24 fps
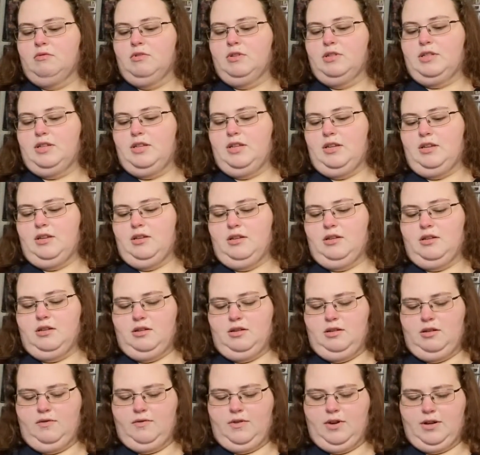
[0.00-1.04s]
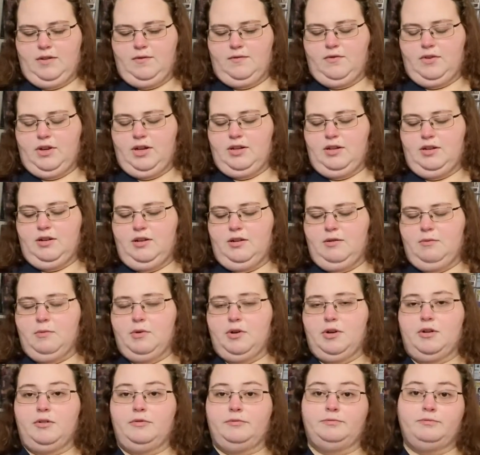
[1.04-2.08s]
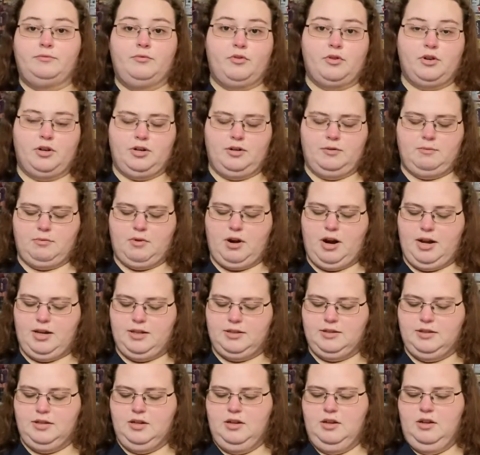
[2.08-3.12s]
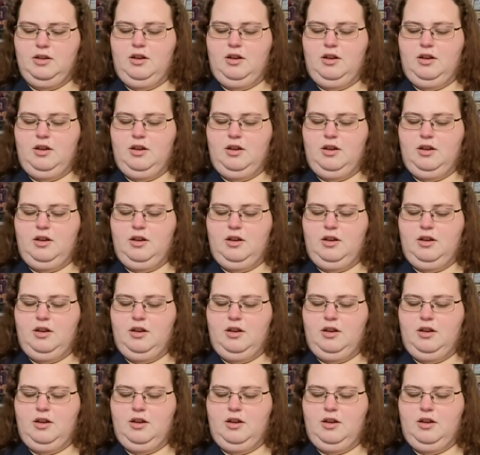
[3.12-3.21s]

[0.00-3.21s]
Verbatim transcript: seeing it, if I can find it anywhere for a good price.